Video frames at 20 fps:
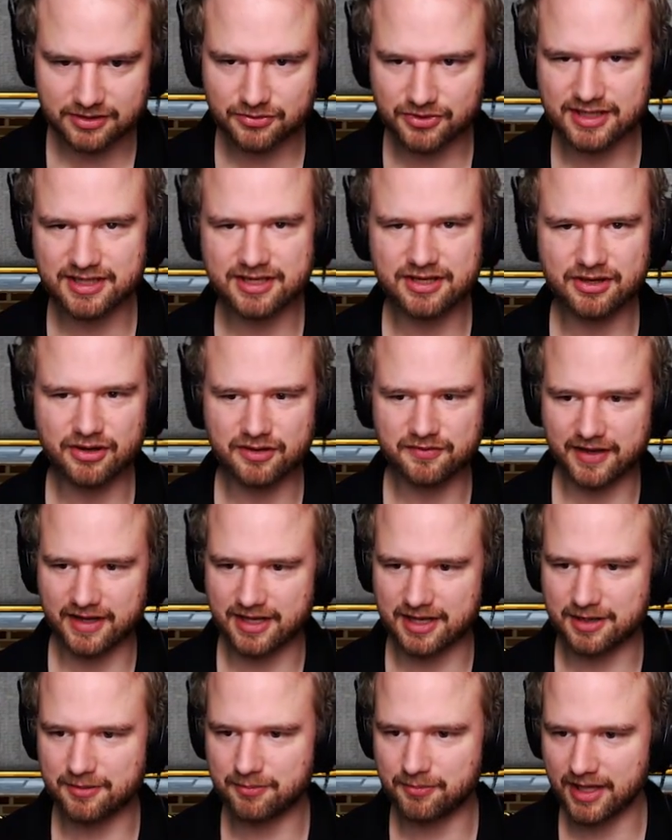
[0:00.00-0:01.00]
really know if I
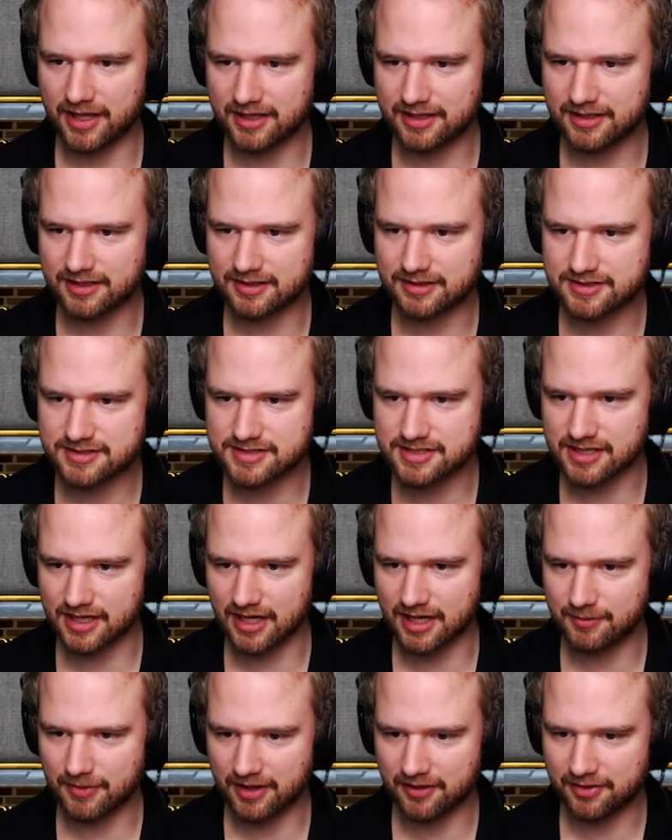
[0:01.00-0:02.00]
can make it in
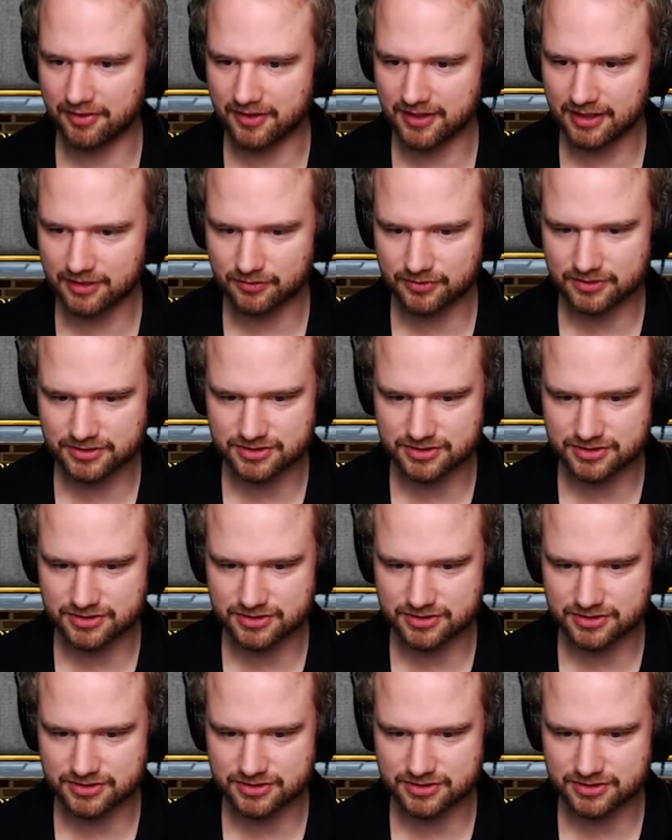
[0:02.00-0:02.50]
time. I think I will